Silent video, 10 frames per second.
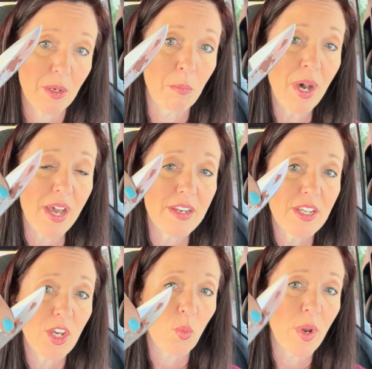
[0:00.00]
But
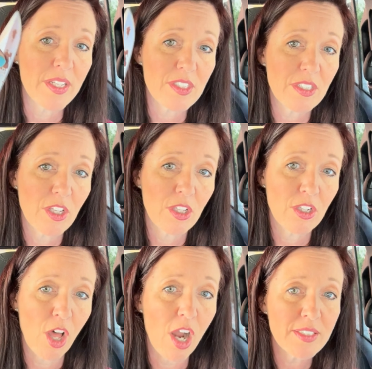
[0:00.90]
when it's
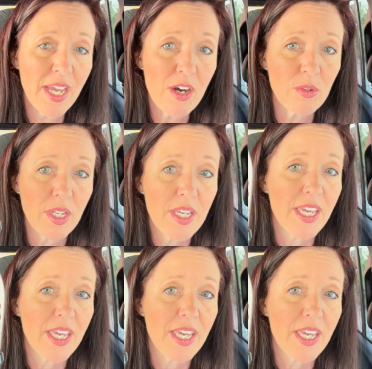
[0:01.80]
locked out,